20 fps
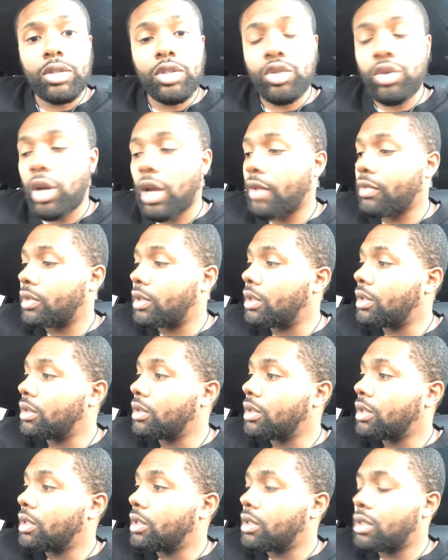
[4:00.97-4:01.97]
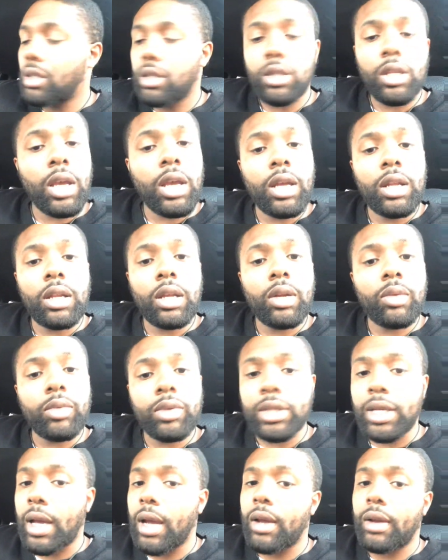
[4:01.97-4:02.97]
Drafted, stayed in,
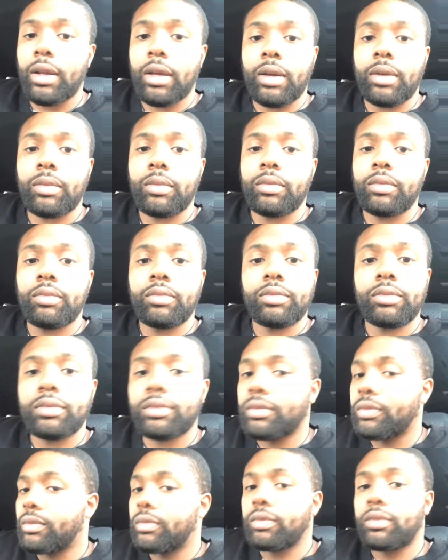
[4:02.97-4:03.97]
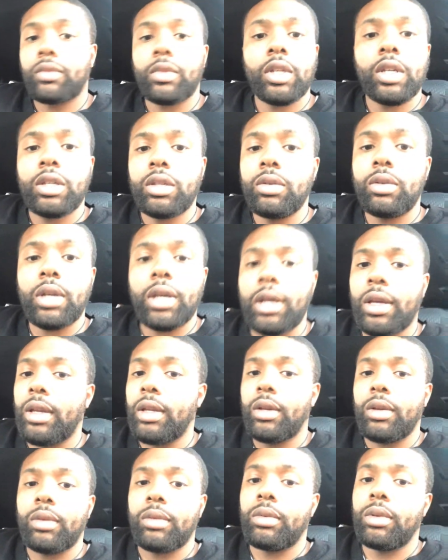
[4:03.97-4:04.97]
retired out. You can't
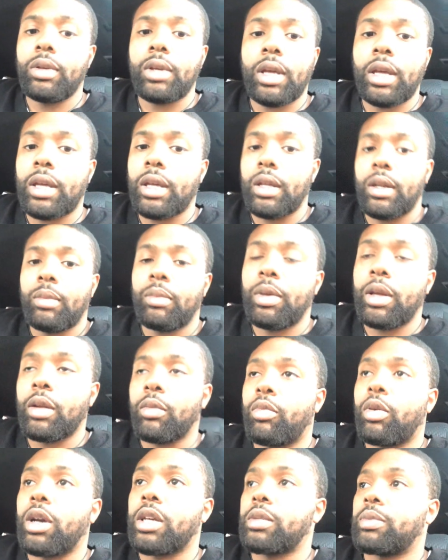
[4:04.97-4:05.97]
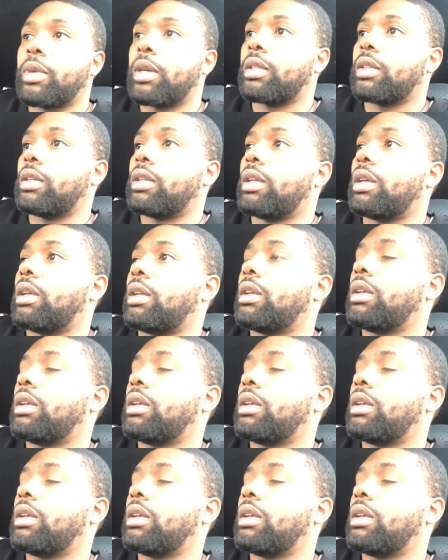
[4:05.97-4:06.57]
get a better prospect than that.